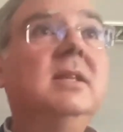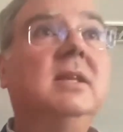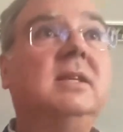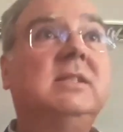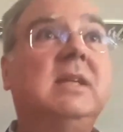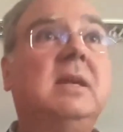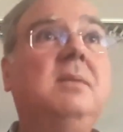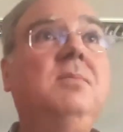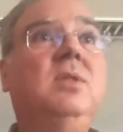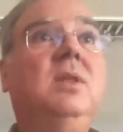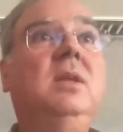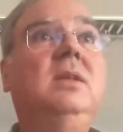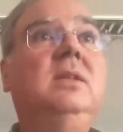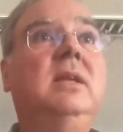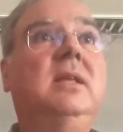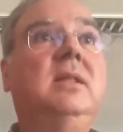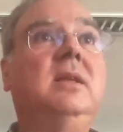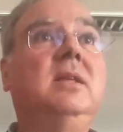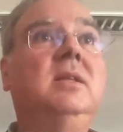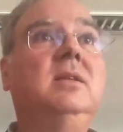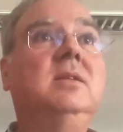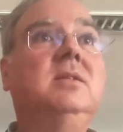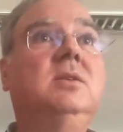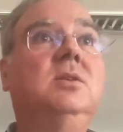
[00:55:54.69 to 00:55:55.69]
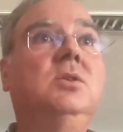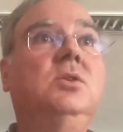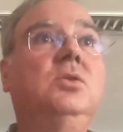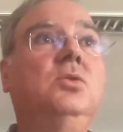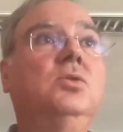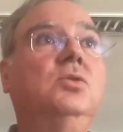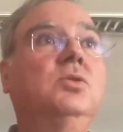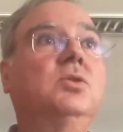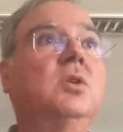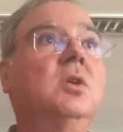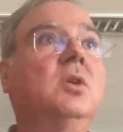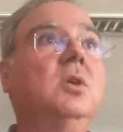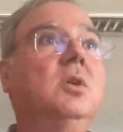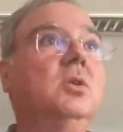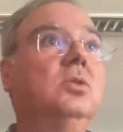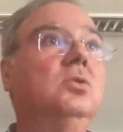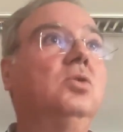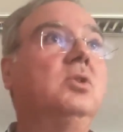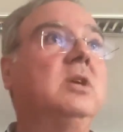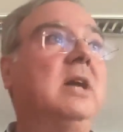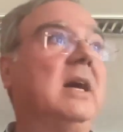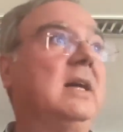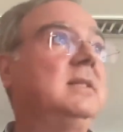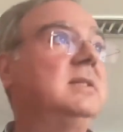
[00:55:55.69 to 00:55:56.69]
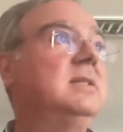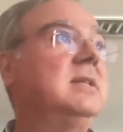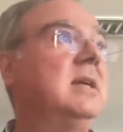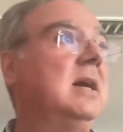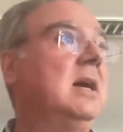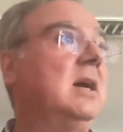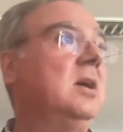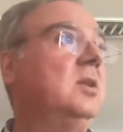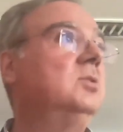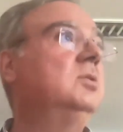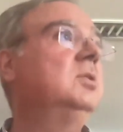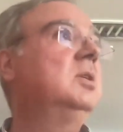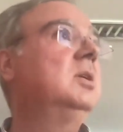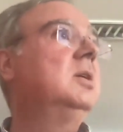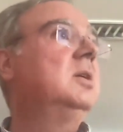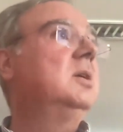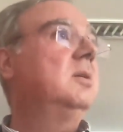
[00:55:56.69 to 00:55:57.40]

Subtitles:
The same thing that it is used to cut down